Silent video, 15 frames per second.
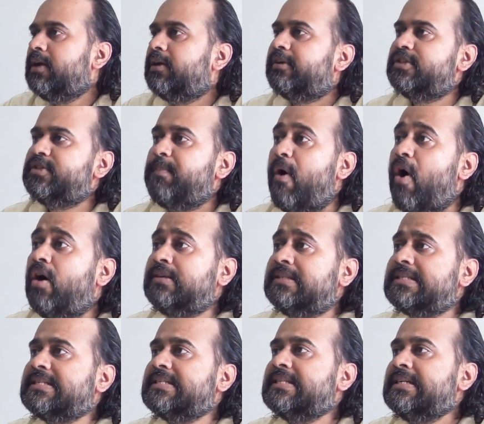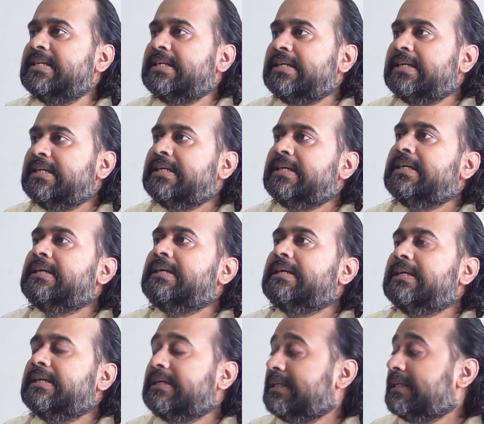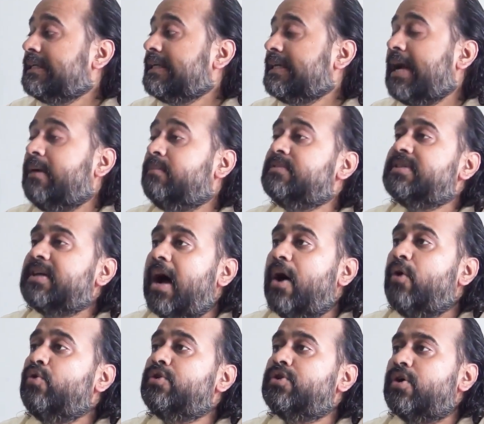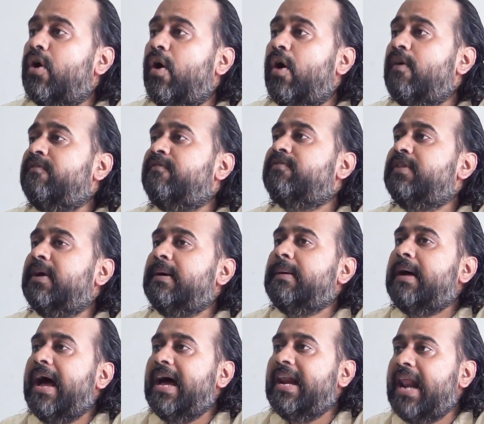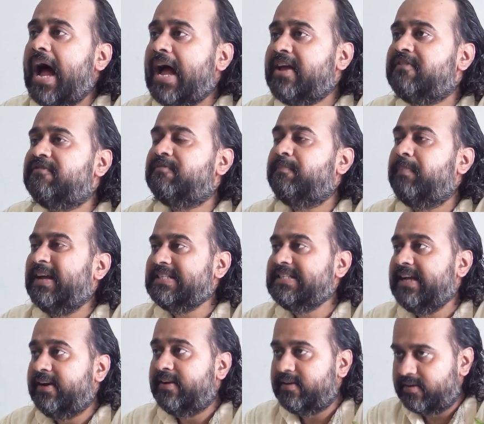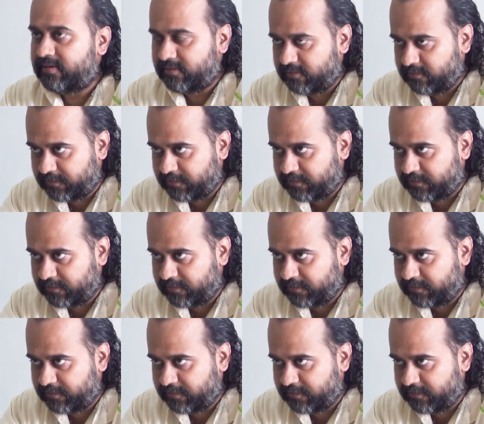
Response comes out of the alive present.